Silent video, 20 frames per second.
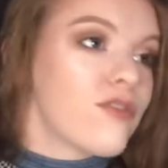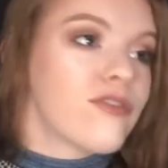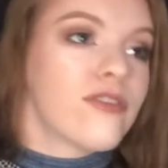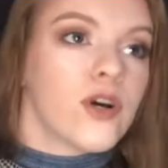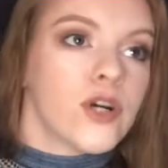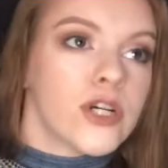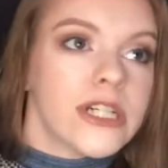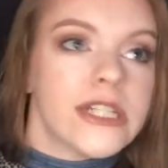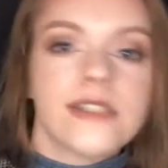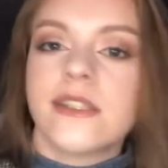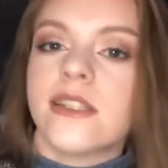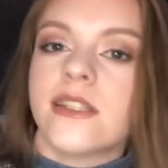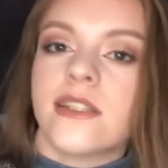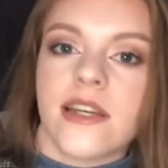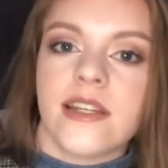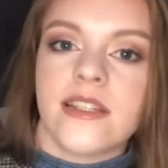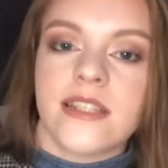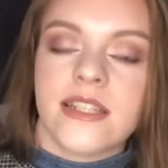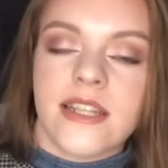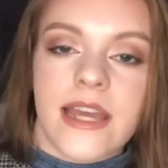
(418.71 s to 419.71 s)
of course, in
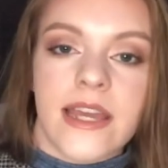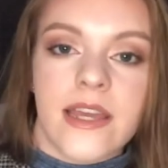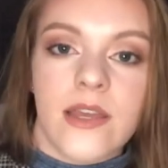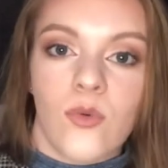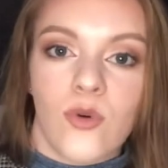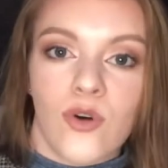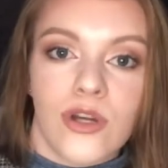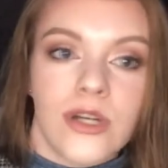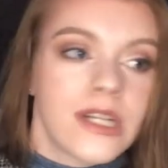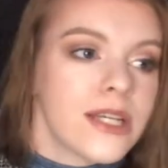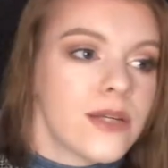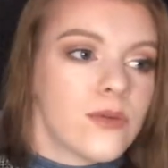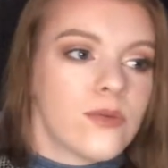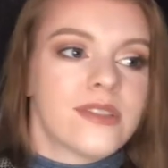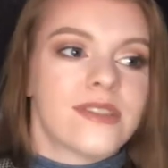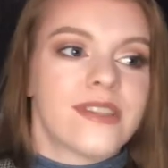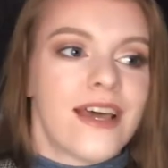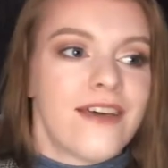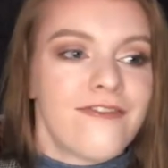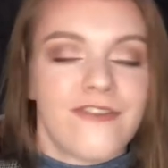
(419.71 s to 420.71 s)
1981, he
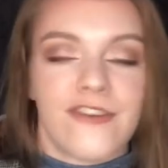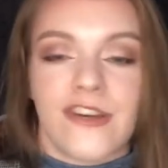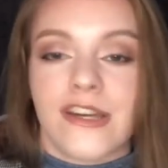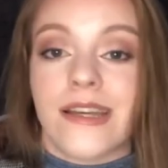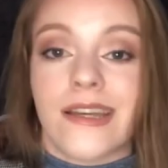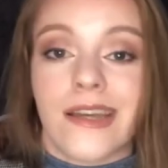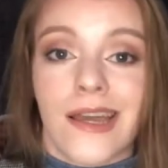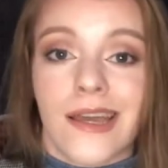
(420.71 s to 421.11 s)
was set free